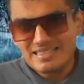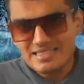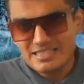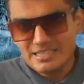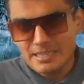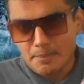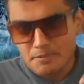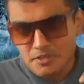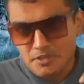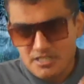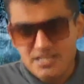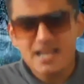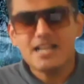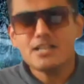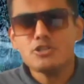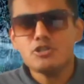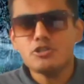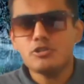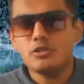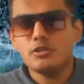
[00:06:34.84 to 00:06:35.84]

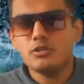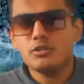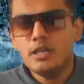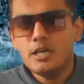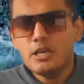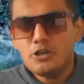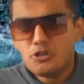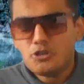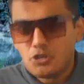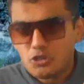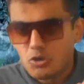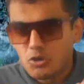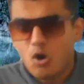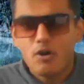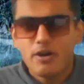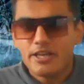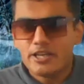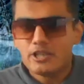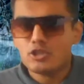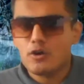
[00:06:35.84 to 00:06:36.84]
substantial
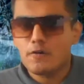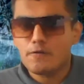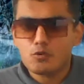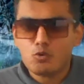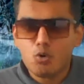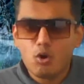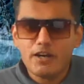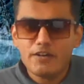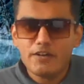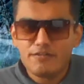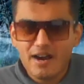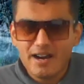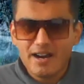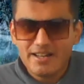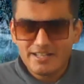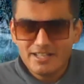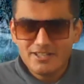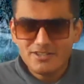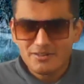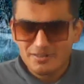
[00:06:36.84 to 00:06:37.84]
shortage of
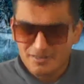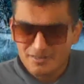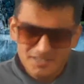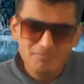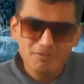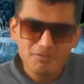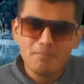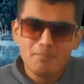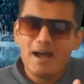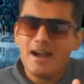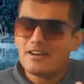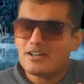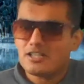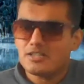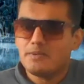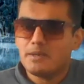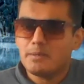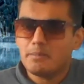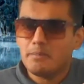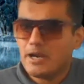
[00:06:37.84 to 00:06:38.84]
qualified teachers, with
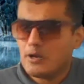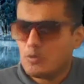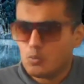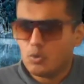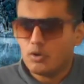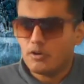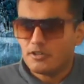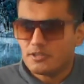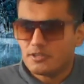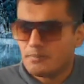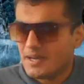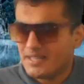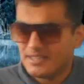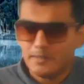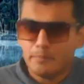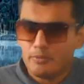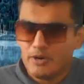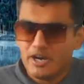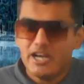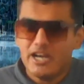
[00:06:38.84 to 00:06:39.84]
matters being made worse by
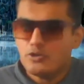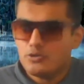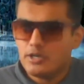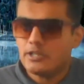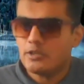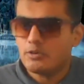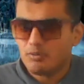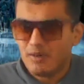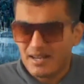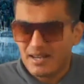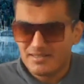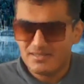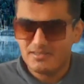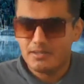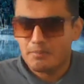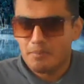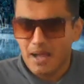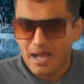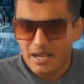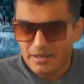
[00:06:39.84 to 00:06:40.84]
the brain drain crisis
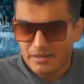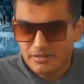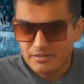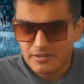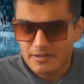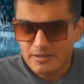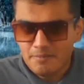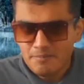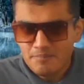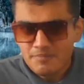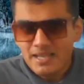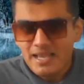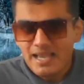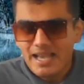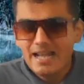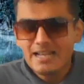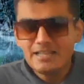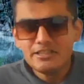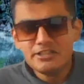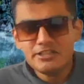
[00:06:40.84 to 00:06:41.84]
in Pakistan.
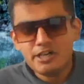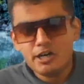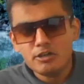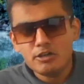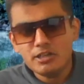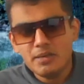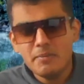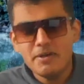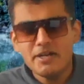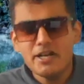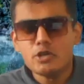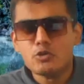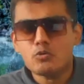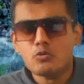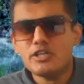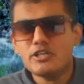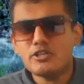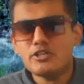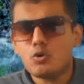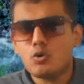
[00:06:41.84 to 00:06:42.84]
And there are
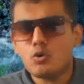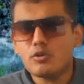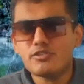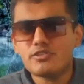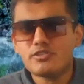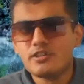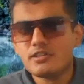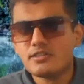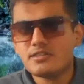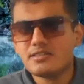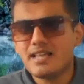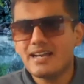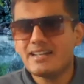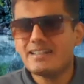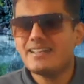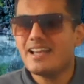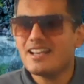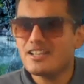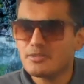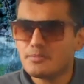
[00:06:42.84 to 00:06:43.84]
limited resources
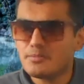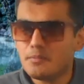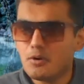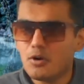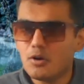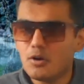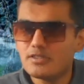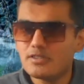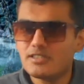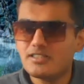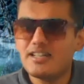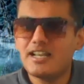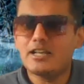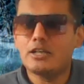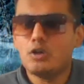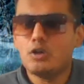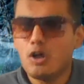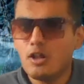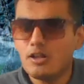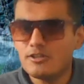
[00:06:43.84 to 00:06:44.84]
like textbooks,
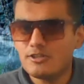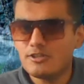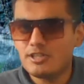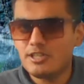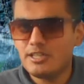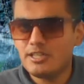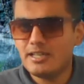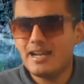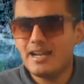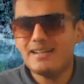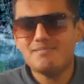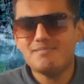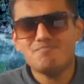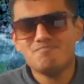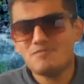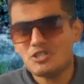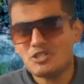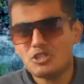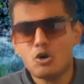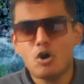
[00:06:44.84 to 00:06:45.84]
technology,
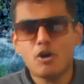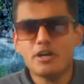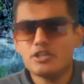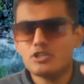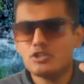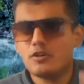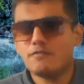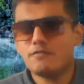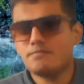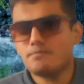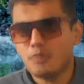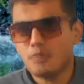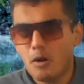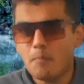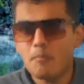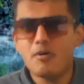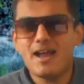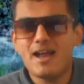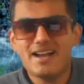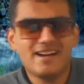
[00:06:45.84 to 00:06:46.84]
and shortage of
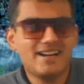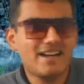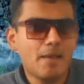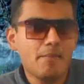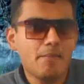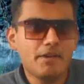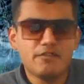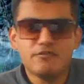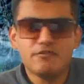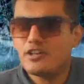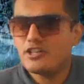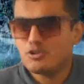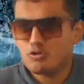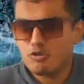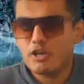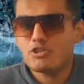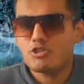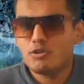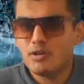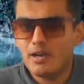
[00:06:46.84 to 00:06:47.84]
proper academic
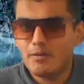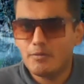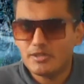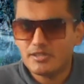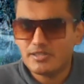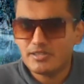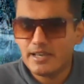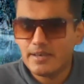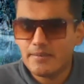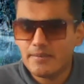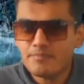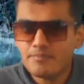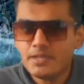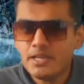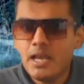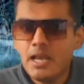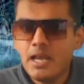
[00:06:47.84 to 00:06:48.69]
infrastructure, I would say.